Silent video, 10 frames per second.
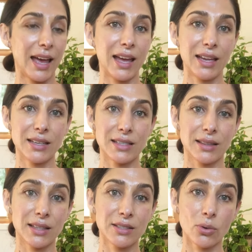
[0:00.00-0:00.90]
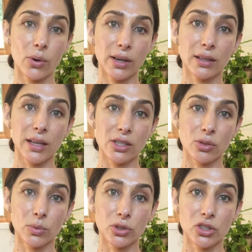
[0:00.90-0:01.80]
and this Aura
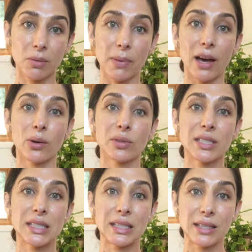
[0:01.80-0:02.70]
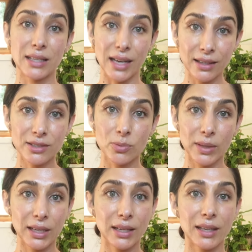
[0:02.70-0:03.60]
collection will ship out next
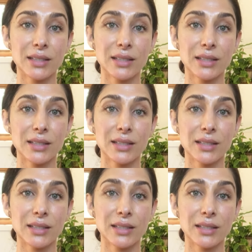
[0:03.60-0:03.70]
week.